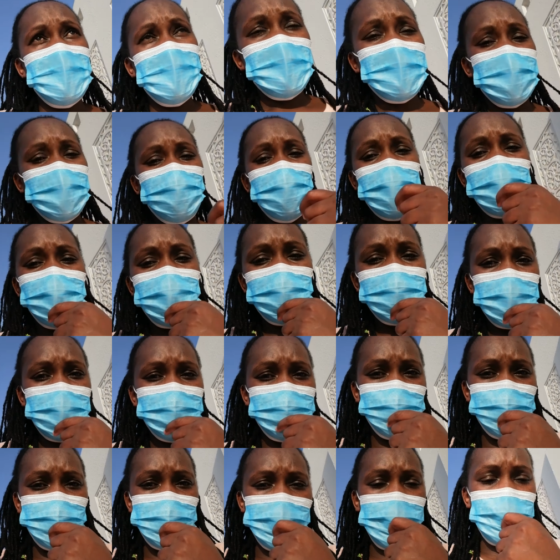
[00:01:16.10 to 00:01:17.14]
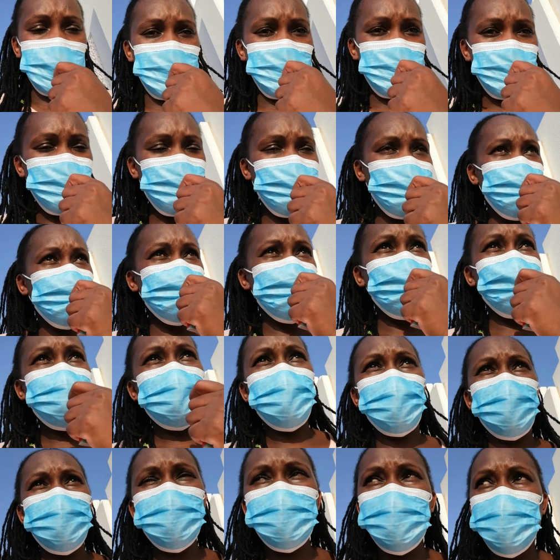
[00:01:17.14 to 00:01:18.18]
Ni wewe unajua
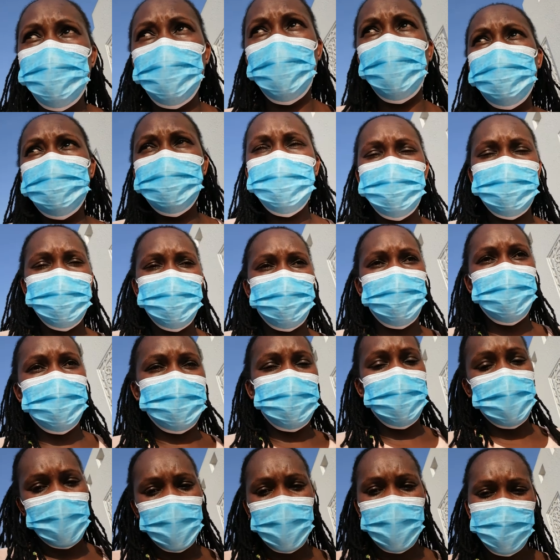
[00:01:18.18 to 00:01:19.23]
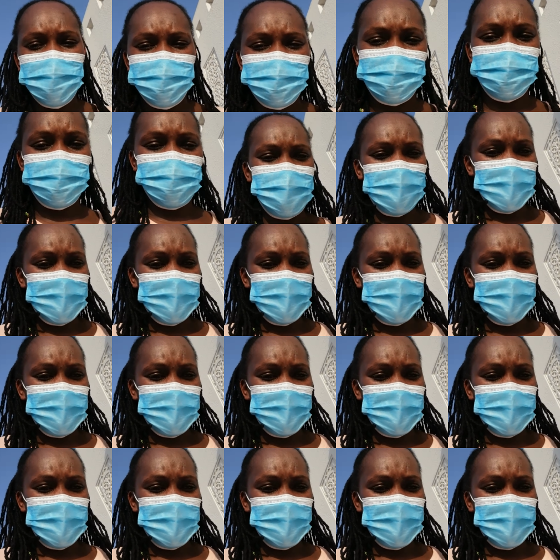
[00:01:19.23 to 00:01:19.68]
what you want with your life.